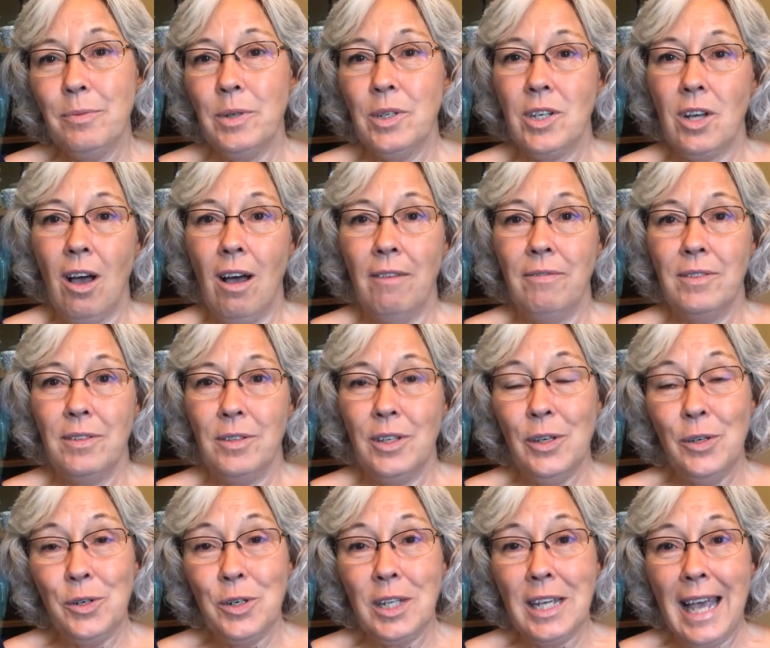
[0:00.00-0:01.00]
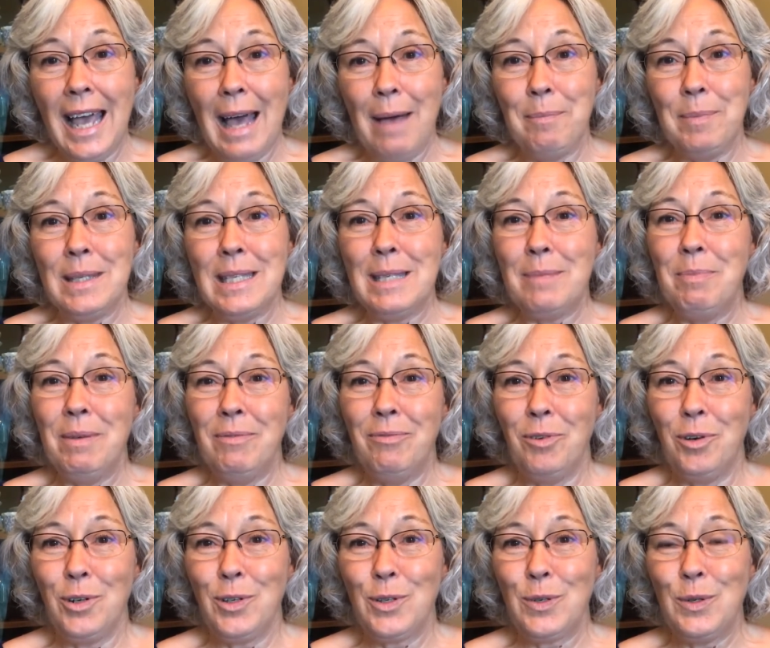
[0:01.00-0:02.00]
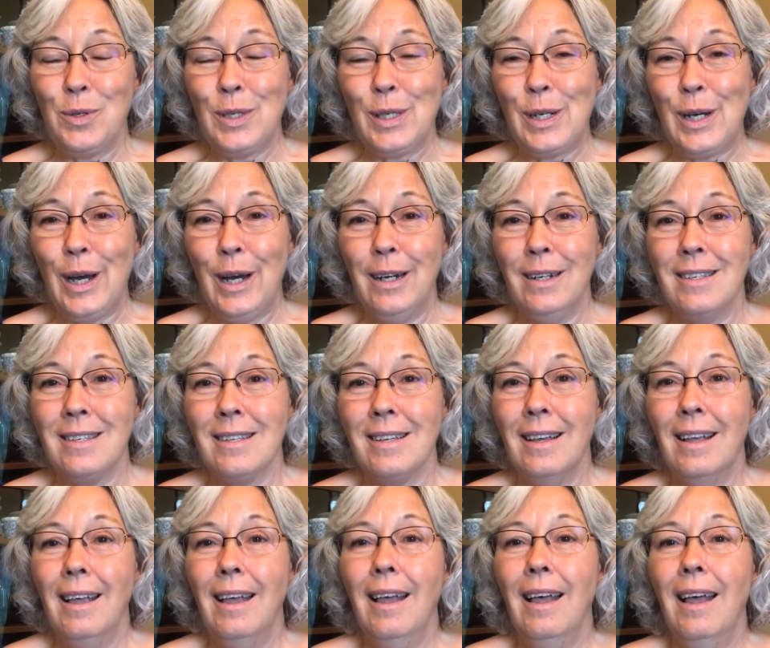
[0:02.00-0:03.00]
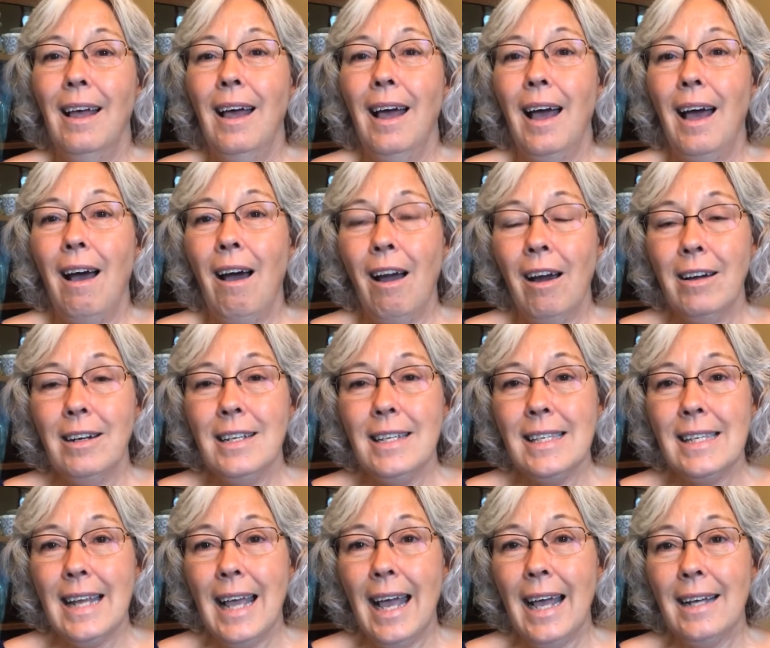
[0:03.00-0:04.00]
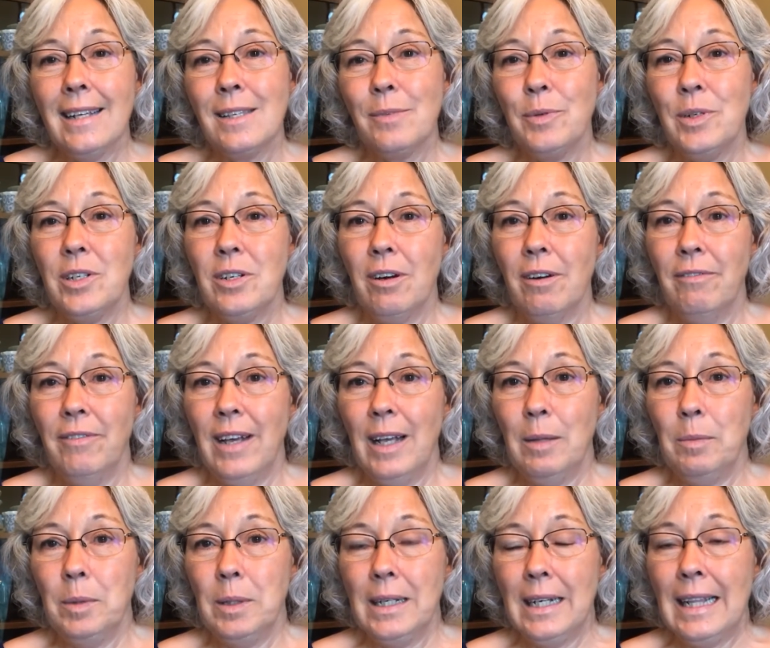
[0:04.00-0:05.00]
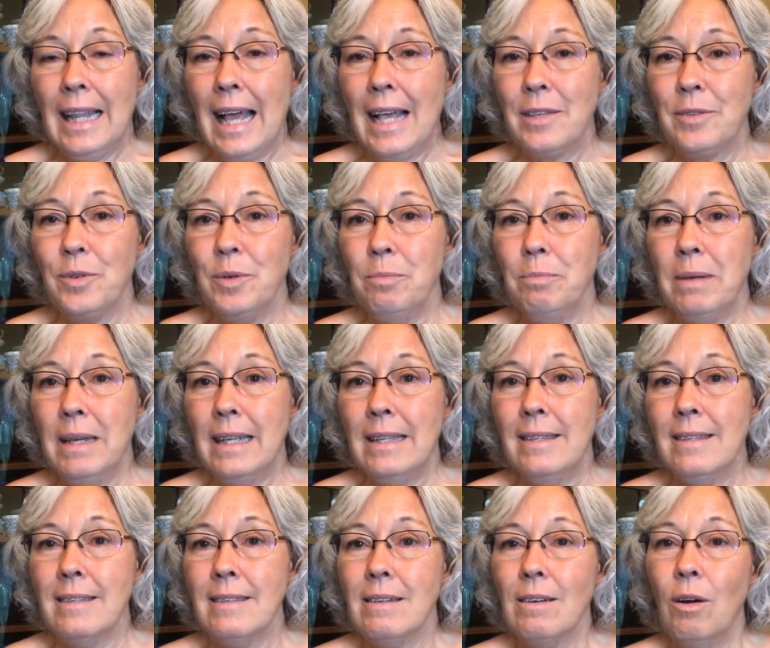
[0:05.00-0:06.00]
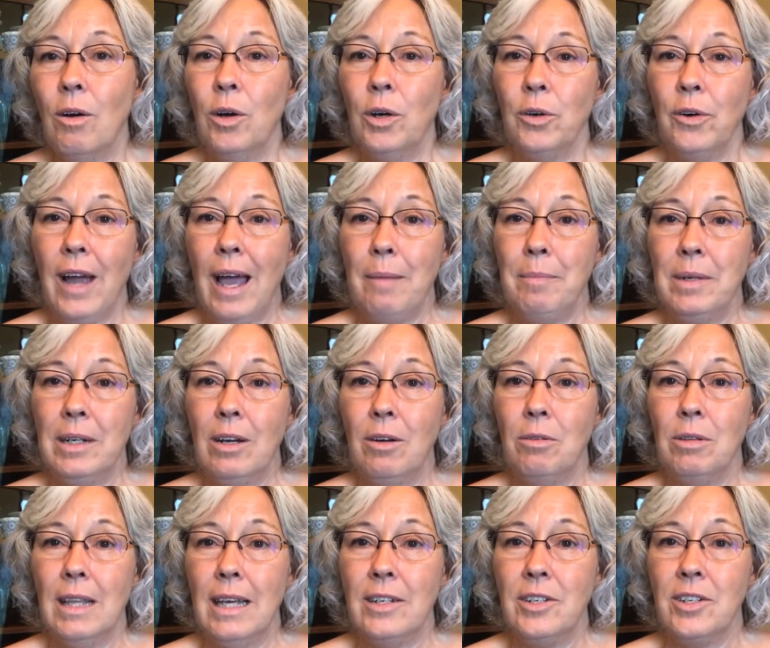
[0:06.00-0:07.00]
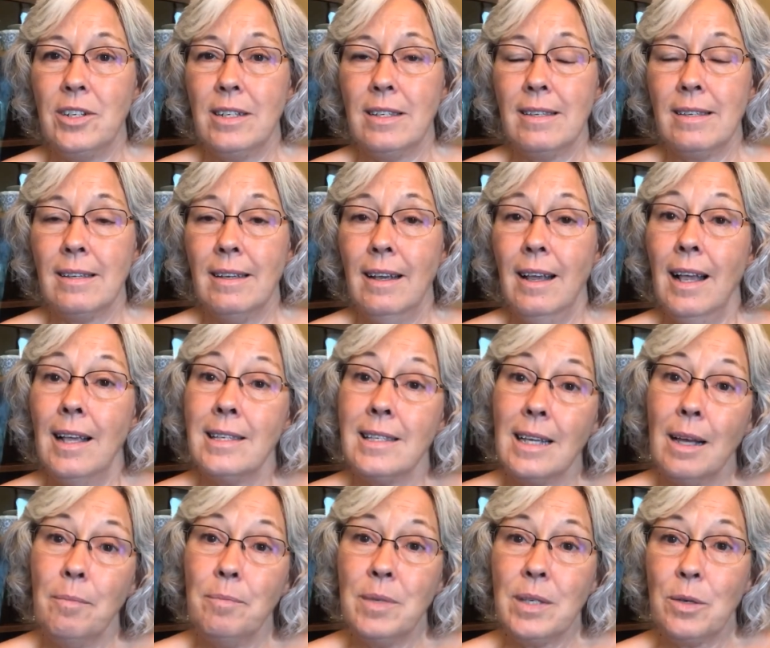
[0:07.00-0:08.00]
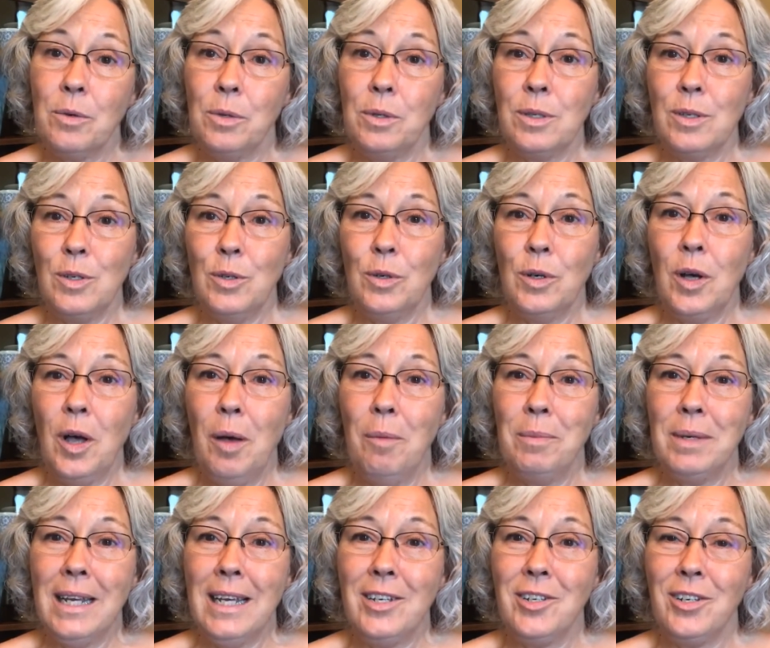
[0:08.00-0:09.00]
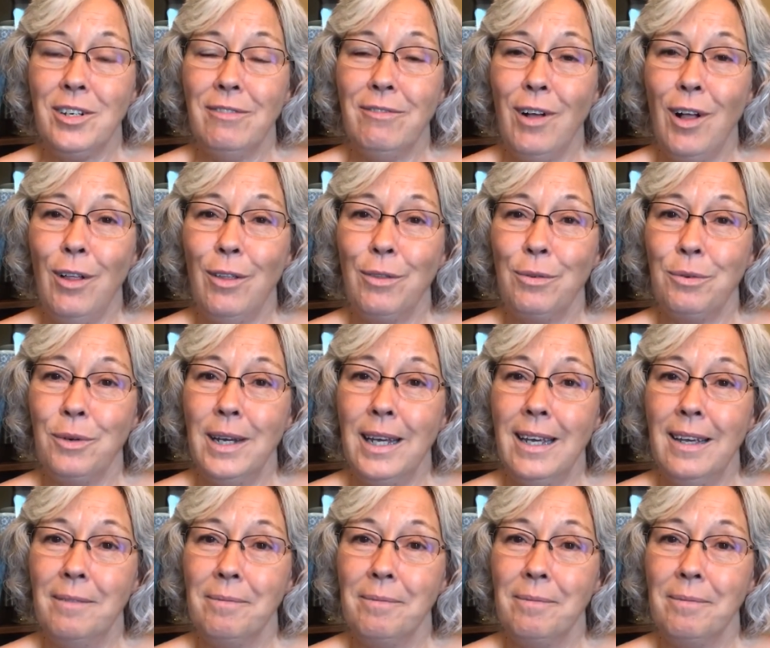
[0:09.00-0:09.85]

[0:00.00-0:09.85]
which usually happens before school starts, hearty snacks, which are available in classroom bins, or grab-and-go lunches. Some schools do a combination of all three.